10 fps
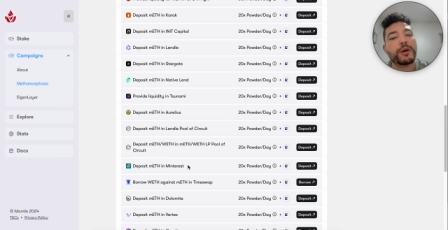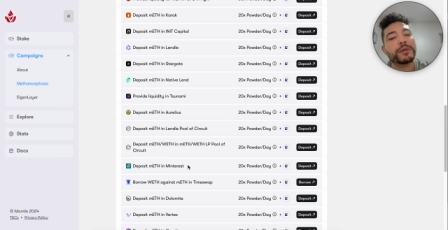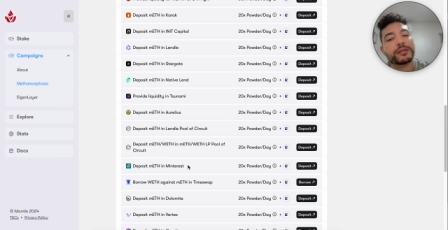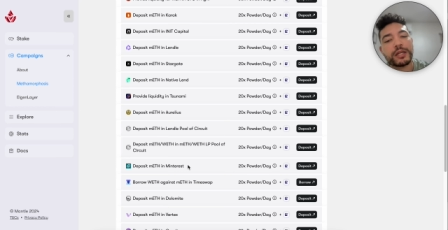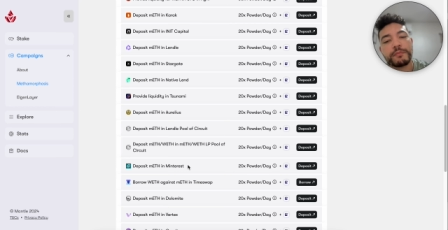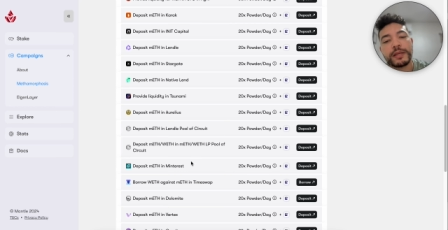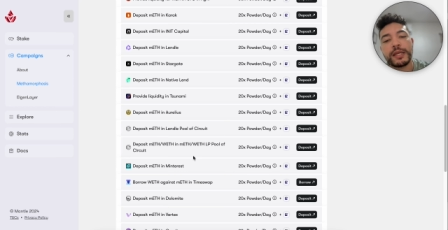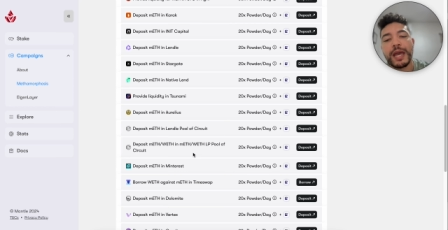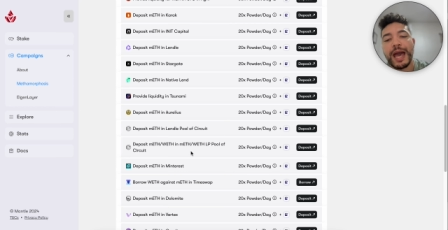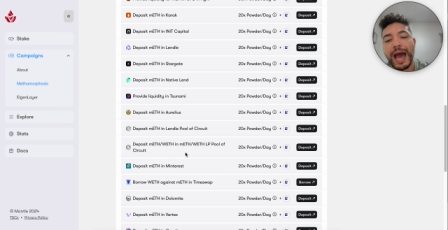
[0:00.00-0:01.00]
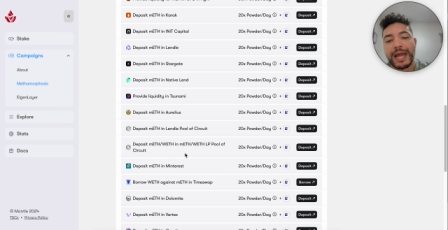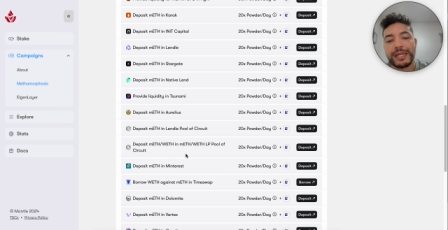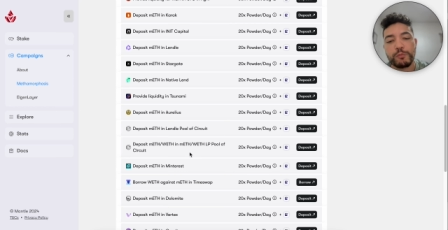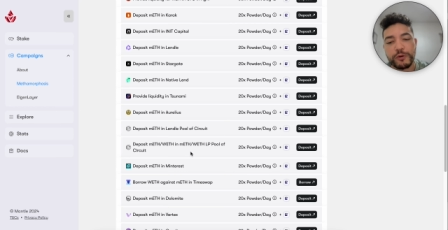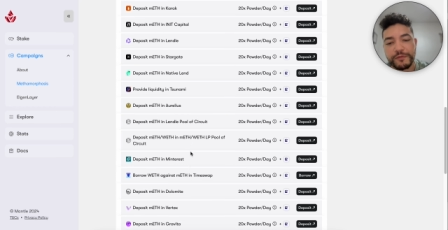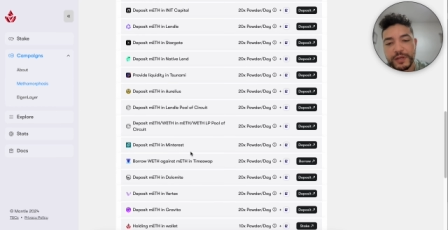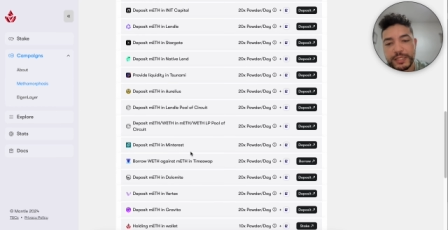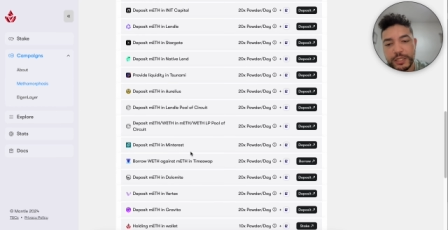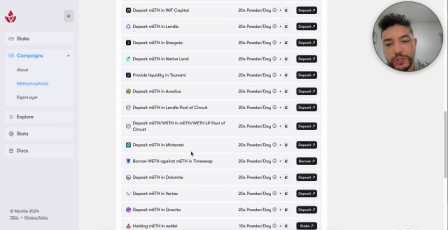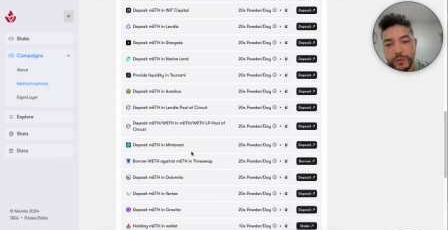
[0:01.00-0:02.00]
so I'm not gonna be adding more
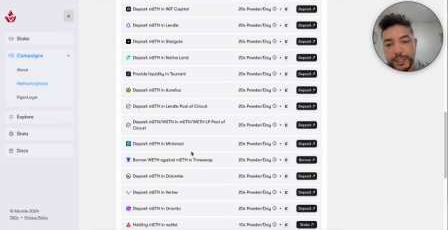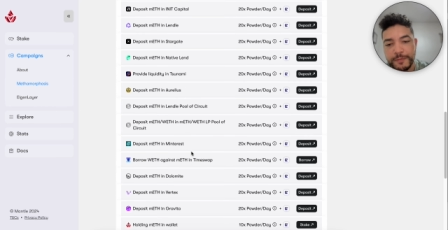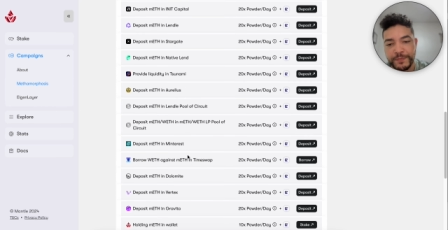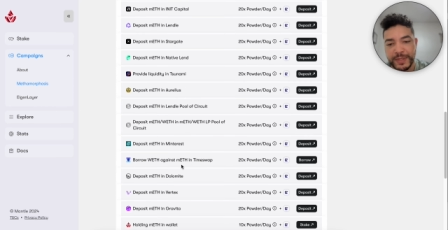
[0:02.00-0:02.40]
funds into it.